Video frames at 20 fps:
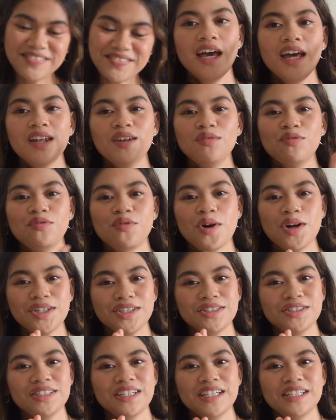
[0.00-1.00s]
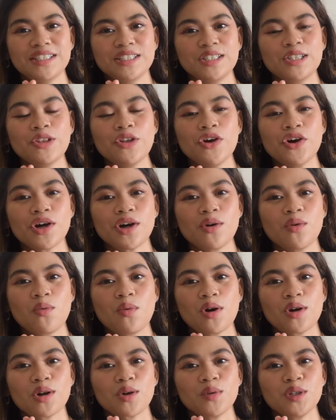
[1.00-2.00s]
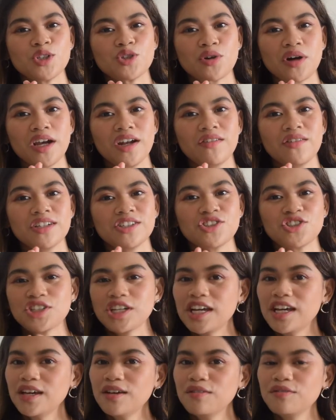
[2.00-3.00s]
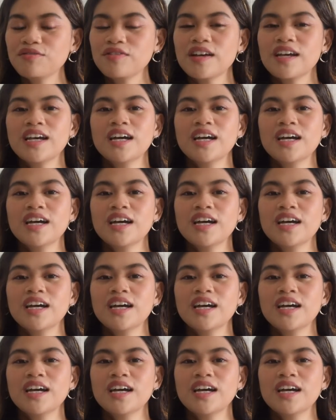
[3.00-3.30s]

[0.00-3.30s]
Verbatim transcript: And for today's look, what are we trying to achieve?